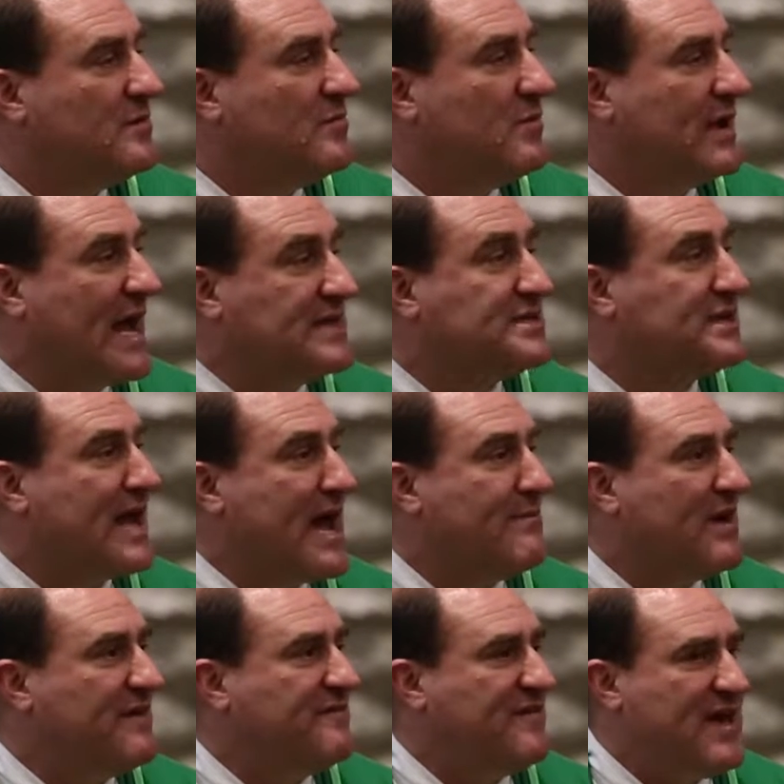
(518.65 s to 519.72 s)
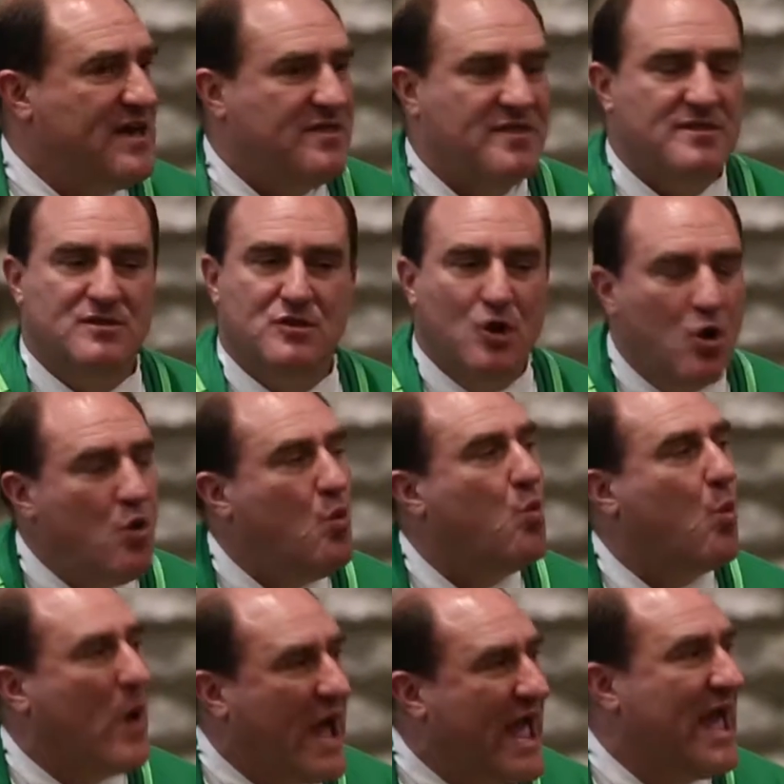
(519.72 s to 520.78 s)
Would I deny my faith? No
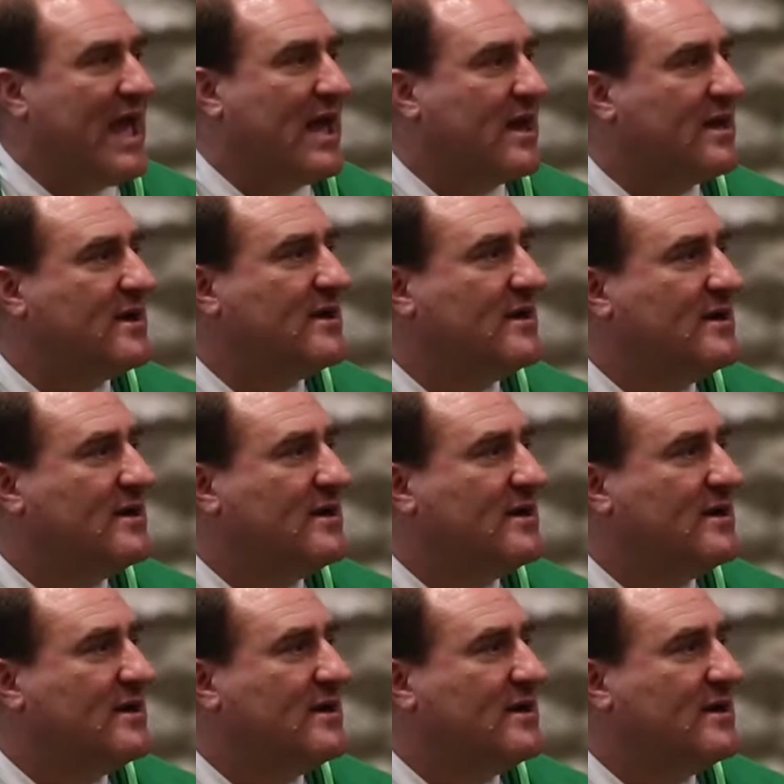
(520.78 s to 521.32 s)
way.